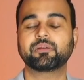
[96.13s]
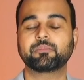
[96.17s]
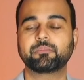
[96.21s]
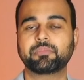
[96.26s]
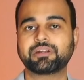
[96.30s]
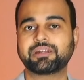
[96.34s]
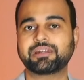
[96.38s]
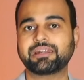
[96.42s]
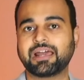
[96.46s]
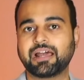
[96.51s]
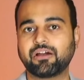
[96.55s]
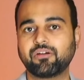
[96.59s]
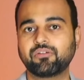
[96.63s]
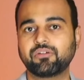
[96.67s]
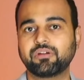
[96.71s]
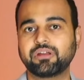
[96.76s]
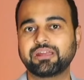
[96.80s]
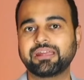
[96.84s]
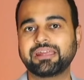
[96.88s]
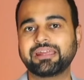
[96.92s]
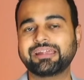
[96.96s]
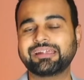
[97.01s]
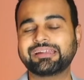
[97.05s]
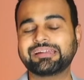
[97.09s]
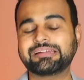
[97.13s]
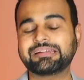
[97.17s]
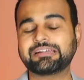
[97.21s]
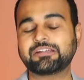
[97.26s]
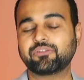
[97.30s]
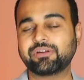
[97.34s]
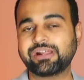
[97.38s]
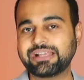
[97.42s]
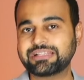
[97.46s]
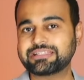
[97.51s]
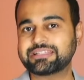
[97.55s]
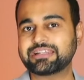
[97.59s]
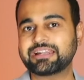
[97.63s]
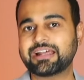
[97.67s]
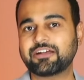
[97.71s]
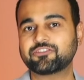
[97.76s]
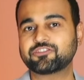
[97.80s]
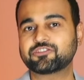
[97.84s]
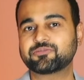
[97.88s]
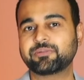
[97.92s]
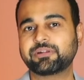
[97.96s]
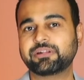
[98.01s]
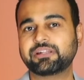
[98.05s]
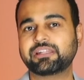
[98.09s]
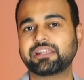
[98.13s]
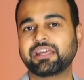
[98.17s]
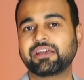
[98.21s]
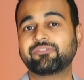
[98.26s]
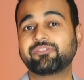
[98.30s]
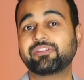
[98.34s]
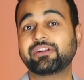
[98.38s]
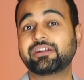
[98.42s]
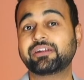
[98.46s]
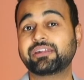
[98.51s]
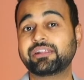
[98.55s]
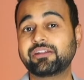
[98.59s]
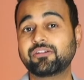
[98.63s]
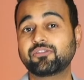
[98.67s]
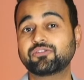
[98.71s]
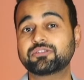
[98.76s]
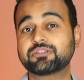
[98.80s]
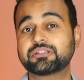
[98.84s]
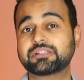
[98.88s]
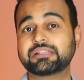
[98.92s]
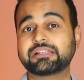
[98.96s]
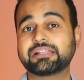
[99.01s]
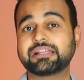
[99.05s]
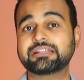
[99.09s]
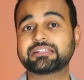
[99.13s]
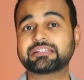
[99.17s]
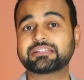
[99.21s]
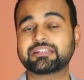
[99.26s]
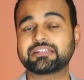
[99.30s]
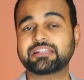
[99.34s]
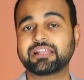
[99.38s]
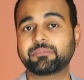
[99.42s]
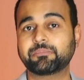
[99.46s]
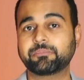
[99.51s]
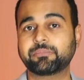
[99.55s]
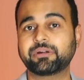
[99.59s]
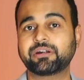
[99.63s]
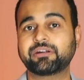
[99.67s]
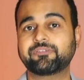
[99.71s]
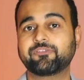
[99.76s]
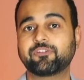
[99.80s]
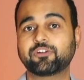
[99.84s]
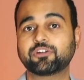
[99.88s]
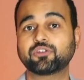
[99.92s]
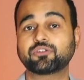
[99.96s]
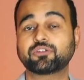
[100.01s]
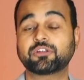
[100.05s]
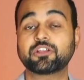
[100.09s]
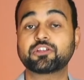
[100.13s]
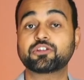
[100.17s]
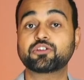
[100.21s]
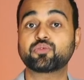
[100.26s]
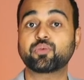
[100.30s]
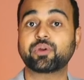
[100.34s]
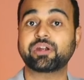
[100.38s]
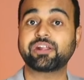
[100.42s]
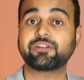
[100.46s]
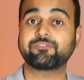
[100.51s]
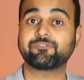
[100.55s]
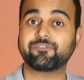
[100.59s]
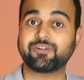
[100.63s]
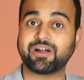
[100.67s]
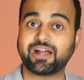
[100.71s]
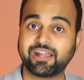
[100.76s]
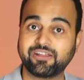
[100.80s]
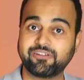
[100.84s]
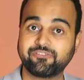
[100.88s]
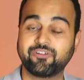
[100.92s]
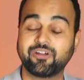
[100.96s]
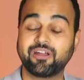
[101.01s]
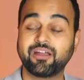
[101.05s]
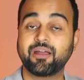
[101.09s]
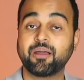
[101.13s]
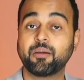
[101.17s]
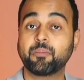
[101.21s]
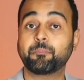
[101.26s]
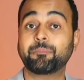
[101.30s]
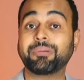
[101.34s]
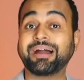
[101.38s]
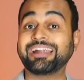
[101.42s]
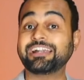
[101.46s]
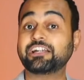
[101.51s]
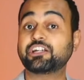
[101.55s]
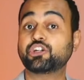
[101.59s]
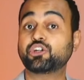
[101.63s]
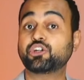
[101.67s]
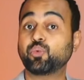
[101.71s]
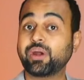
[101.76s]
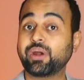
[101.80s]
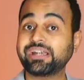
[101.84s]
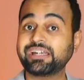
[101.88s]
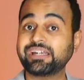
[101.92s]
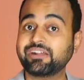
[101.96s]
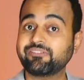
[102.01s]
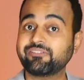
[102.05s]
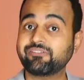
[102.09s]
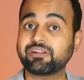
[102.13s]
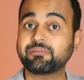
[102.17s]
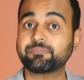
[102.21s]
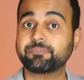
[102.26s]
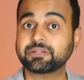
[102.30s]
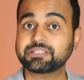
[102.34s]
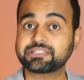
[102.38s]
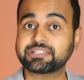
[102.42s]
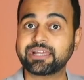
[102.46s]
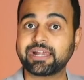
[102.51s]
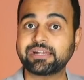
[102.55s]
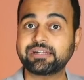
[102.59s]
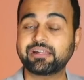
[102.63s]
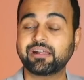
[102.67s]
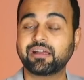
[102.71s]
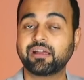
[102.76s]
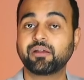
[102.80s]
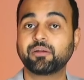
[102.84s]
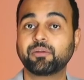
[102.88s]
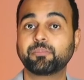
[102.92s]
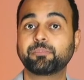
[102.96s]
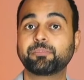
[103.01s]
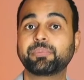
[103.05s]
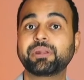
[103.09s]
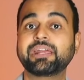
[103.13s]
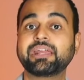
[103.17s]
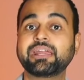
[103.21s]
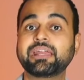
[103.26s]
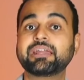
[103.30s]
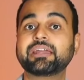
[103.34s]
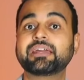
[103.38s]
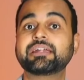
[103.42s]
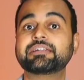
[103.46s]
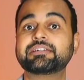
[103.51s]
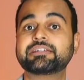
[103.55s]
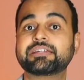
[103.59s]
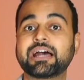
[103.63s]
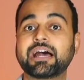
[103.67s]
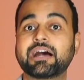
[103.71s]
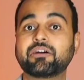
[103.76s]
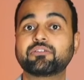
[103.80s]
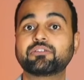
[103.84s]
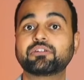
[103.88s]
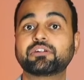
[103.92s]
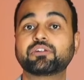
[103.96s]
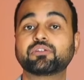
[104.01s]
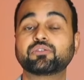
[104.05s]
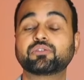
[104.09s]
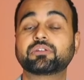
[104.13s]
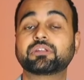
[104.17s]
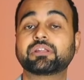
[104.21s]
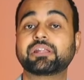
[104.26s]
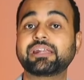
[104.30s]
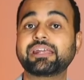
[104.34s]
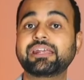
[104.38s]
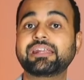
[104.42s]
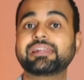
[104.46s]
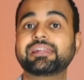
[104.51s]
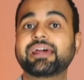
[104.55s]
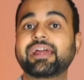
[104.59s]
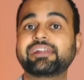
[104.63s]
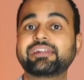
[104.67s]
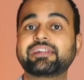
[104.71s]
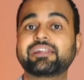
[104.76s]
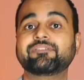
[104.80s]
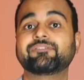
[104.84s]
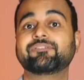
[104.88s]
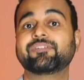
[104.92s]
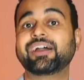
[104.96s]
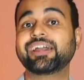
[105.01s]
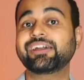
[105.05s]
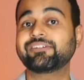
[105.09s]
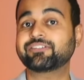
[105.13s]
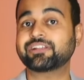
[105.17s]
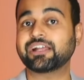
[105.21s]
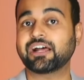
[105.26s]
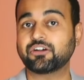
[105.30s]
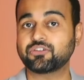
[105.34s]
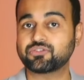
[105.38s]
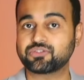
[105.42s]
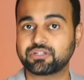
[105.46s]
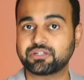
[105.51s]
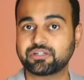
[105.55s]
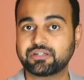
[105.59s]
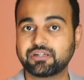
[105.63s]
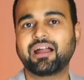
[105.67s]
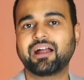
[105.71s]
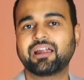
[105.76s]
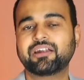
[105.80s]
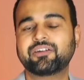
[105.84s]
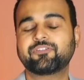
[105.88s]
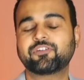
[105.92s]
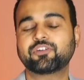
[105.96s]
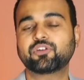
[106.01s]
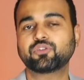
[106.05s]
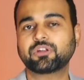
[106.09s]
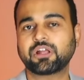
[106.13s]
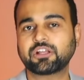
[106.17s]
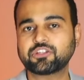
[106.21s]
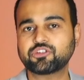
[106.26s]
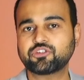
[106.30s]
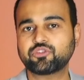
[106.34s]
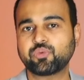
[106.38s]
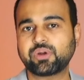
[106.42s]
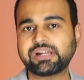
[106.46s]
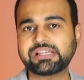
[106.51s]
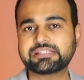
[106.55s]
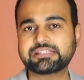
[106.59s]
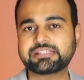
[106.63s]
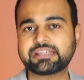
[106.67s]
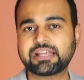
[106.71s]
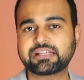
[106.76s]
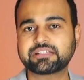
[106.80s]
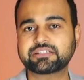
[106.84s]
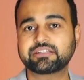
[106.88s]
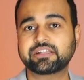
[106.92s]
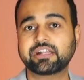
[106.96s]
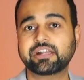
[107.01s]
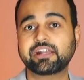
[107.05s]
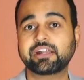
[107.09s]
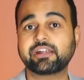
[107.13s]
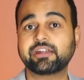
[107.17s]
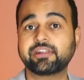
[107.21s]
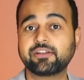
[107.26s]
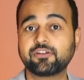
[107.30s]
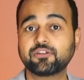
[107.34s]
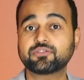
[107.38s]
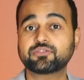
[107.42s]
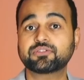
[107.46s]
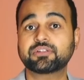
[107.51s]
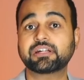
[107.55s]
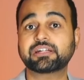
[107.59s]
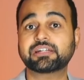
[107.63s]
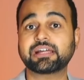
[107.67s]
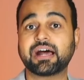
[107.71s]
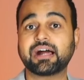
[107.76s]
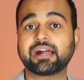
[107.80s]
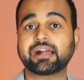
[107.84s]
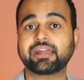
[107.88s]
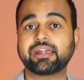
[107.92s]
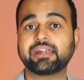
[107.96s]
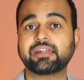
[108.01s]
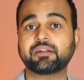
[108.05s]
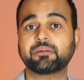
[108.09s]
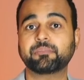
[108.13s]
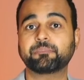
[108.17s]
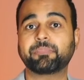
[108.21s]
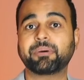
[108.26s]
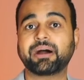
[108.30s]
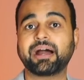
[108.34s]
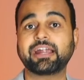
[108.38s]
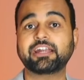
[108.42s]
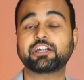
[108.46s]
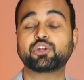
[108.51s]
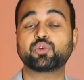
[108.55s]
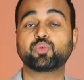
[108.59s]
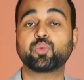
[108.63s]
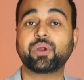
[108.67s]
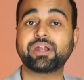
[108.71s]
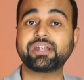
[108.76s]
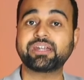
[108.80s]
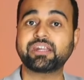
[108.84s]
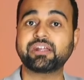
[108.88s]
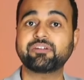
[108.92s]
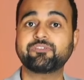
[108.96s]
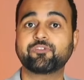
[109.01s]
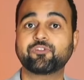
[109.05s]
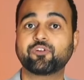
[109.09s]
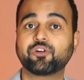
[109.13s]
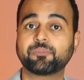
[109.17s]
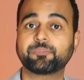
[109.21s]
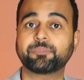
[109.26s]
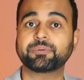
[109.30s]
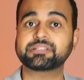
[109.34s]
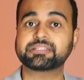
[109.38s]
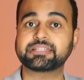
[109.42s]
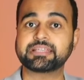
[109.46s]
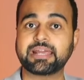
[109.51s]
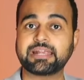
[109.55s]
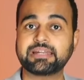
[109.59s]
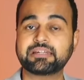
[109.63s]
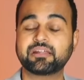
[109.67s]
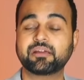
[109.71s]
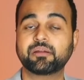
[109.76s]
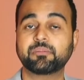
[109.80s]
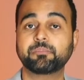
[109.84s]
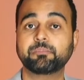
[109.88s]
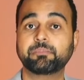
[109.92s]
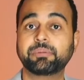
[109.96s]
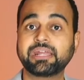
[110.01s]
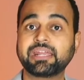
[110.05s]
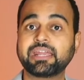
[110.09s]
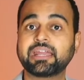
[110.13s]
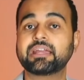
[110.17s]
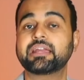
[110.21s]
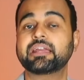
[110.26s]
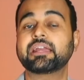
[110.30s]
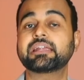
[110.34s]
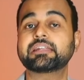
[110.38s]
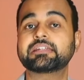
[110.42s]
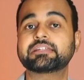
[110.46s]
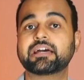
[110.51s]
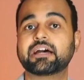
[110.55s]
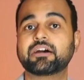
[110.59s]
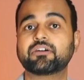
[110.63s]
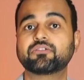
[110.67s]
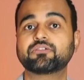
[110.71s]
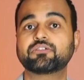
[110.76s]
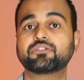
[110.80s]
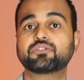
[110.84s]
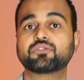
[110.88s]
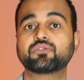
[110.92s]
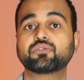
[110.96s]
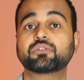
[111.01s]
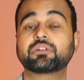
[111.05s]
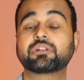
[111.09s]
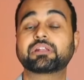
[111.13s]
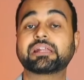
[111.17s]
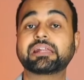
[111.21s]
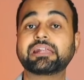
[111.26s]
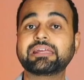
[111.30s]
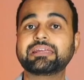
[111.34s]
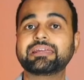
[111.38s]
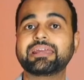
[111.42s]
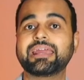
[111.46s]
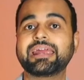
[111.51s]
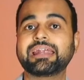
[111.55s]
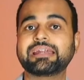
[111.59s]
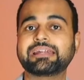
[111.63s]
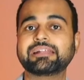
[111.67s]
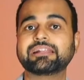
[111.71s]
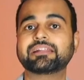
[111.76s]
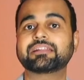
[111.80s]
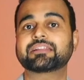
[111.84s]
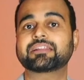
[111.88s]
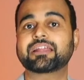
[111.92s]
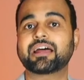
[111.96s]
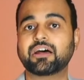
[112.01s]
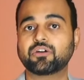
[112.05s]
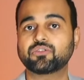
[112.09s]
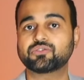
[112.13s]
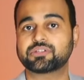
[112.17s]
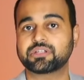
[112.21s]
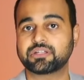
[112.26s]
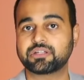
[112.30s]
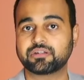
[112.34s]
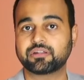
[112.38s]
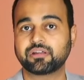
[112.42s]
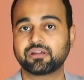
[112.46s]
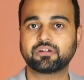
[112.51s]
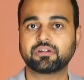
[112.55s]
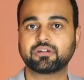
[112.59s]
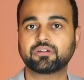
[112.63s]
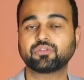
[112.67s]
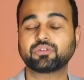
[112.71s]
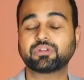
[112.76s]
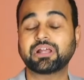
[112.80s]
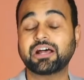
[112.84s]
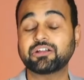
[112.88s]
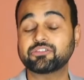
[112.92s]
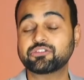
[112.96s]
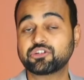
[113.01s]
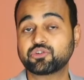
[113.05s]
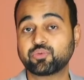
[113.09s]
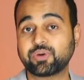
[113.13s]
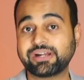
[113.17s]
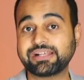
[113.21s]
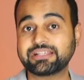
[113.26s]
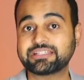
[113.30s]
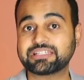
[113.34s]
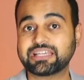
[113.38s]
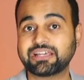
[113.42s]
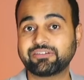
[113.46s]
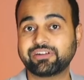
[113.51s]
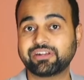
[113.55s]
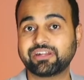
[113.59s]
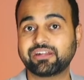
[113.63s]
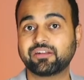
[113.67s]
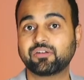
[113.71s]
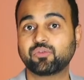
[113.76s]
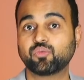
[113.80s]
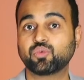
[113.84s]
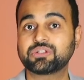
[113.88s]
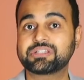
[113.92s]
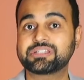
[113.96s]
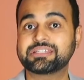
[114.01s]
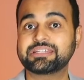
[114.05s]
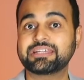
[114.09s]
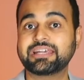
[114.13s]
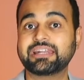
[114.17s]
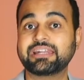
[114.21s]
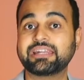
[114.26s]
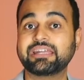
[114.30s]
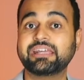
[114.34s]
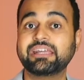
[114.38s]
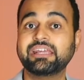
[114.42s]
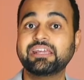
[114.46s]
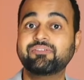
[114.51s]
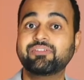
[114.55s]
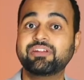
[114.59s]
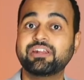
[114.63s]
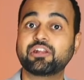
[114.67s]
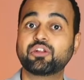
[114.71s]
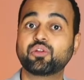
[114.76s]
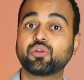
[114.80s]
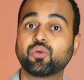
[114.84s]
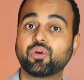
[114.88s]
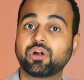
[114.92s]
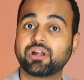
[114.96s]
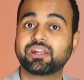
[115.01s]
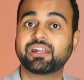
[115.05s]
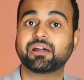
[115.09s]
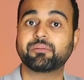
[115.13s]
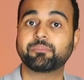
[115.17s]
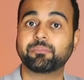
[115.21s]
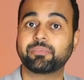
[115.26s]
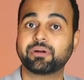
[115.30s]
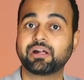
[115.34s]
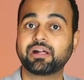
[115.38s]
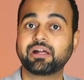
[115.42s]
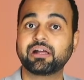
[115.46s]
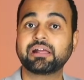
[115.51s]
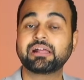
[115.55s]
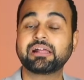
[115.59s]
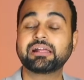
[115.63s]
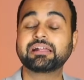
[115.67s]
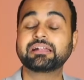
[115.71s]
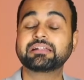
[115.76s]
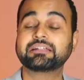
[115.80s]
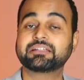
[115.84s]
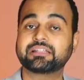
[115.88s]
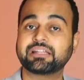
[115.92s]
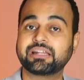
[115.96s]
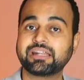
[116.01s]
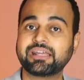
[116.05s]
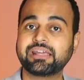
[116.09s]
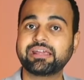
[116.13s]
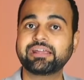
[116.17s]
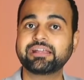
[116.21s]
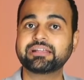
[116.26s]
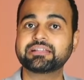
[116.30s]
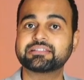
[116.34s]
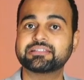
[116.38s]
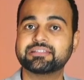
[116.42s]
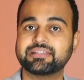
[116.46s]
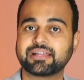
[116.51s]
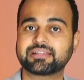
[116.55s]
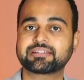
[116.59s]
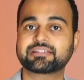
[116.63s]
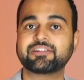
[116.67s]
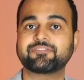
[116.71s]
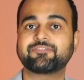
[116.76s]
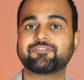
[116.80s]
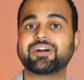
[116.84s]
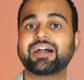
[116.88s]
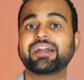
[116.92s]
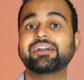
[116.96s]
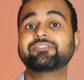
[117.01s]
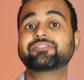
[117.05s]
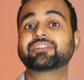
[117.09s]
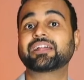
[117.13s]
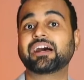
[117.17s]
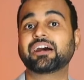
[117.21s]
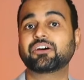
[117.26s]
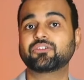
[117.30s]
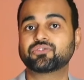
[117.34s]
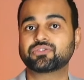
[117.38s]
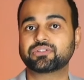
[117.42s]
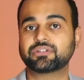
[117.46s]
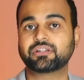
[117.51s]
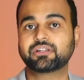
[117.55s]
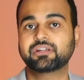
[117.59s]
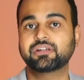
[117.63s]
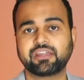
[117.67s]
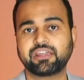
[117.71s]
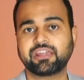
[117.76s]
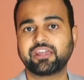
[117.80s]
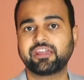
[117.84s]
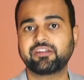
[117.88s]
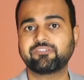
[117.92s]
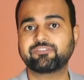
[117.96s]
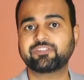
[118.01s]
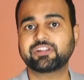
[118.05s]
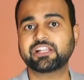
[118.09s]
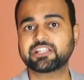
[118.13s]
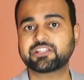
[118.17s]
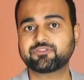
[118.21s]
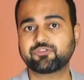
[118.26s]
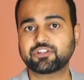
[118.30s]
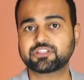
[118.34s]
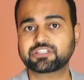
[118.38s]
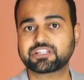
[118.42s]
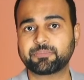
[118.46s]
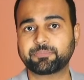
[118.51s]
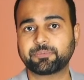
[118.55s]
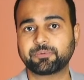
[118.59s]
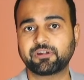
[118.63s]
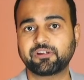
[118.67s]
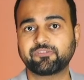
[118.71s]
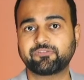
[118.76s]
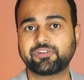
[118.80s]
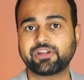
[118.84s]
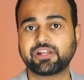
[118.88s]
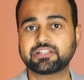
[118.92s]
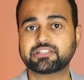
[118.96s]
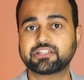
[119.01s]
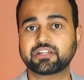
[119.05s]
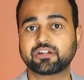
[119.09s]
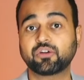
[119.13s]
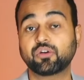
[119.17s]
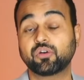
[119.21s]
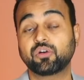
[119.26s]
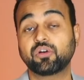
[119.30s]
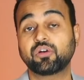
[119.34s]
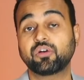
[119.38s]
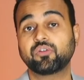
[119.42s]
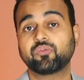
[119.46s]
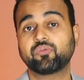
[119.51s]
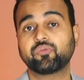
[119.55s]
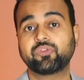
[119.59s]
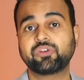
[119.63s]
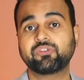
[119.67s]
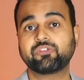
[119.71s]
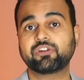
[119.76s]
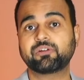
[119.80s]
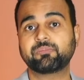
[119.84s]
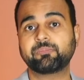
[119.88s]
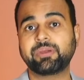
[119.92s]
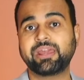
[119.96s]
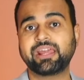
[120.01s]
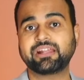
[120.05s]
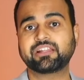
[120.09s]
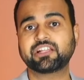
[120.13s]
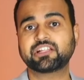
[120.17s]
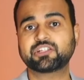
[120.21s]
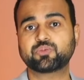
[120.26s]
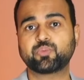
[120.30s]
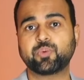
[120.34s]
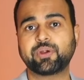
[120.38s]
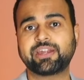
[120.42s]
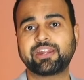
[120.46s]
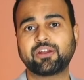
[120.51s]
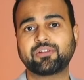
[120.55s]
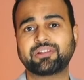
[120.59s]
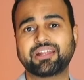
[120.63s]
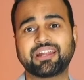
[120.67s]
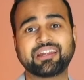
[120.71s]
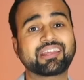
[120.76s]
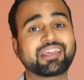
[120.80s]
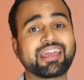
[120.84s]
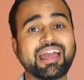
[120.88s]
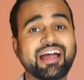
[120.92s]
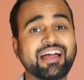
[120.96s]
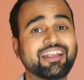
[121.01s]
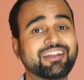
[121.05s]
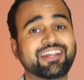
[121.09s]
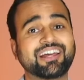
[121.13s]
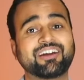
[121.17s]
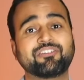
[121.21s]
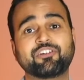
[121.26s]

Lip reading: But now in today's announcement, they have reduced this number for 2025 by 21%, bringing it down to 395,000. And for 2026, they reduced the target by 24%, bringing it down to 380,000. 2027 would see an even lower number, 365,000. If this was a couple of years ago, we would make this video that Canada